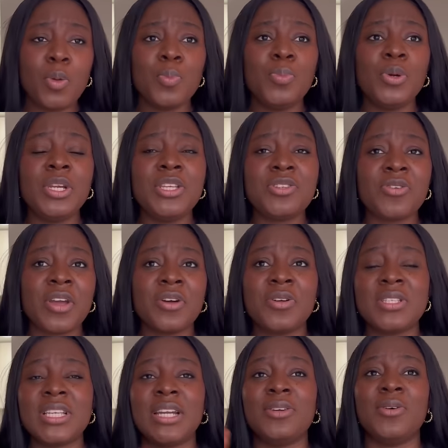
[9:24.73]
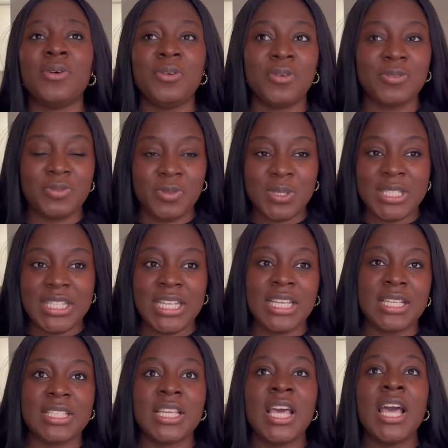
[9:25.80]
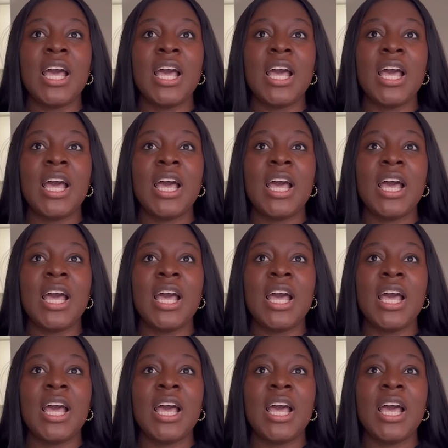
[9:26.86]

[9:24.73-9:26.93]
police records and all of those things.